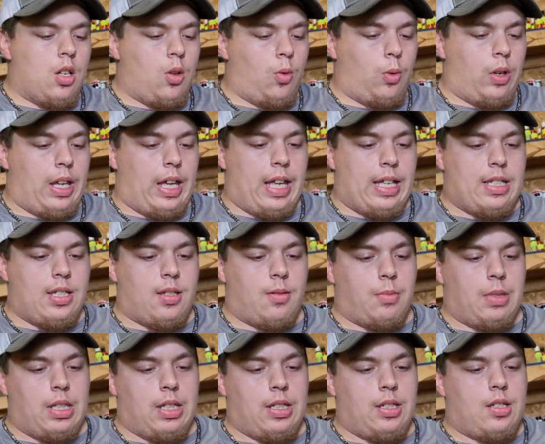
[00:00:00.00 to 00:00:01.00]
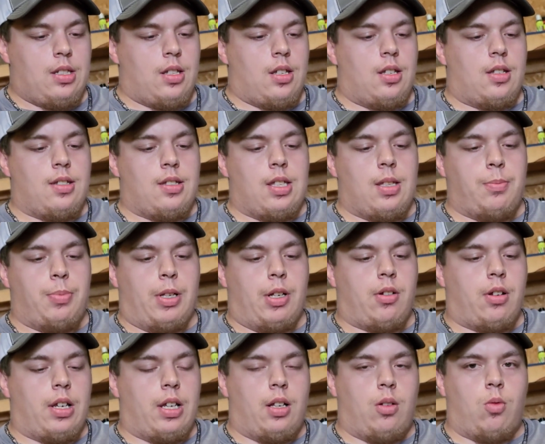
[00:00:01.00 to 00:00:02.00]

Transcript: we had some of these Sleepy Creek